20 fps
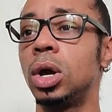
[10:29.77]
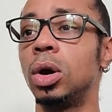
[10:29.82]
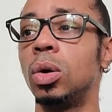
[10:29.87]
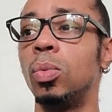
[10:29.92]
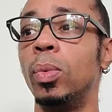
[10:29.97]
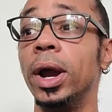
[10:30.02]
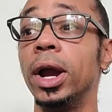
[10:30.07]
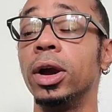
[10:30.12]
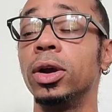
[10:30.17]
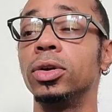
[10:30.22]

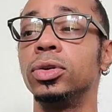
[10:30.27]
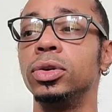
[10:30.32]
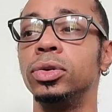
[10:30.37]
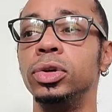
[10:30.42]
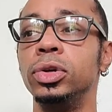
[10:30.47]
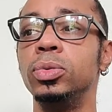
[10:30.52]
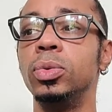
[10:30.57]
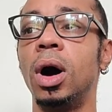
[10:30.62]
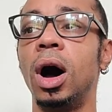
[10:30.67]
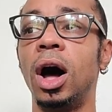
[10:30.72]
where
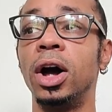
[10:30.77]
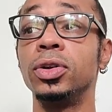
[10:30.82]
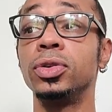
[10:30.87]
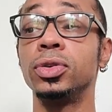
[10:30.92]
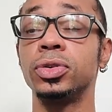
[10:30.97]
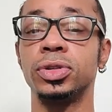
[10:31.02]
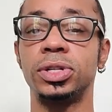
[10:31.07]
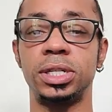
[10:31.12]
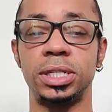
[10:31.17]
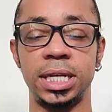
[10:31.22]
you
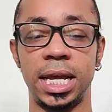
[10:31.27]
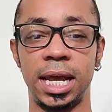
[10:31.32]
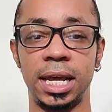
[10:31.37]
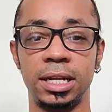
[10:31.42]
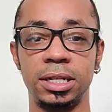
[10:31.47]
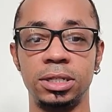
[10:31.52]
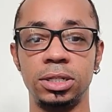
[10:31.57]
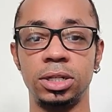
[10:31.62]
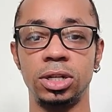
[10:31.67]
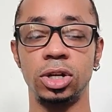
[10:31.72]

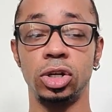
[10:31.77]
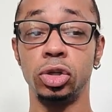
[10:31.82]
understand,